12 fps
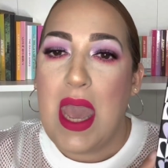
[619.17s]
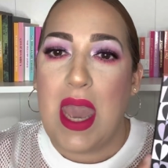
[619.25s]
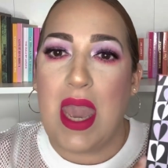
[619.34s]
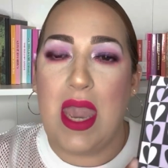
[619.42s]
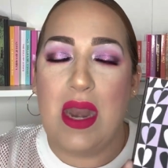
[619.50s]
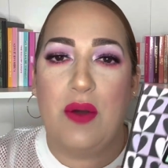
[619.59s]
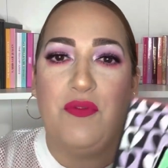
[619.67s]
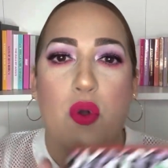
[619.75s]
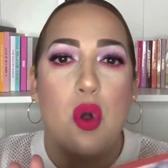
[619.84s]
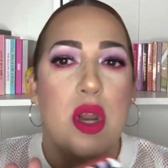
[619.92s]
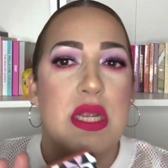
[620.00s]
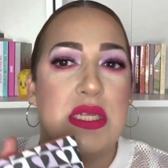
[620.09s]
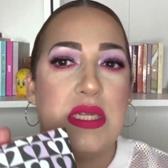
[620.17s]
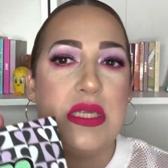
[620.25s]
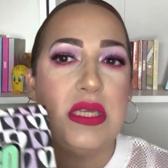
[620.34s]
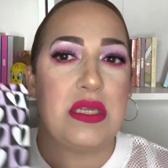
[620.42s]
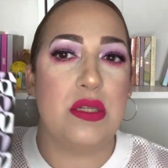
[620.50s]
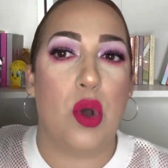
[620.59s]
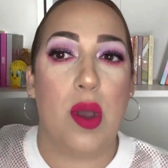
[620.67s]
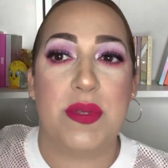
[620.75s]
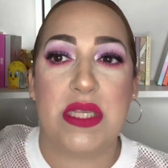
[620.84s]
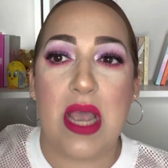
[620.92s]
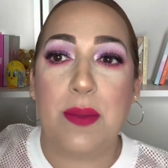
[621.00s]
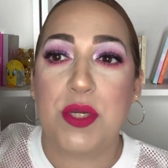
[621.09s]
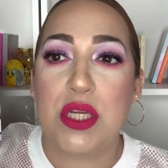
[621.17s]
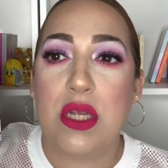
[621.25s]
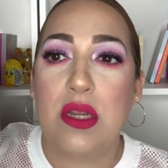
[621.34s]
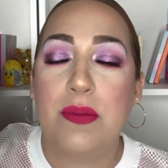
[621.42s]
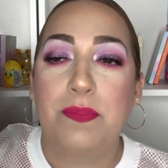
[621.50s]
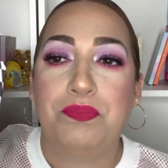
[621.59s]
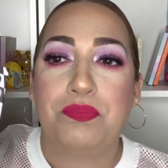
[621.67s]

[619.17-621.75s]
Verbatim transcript: And of course, this is no exception.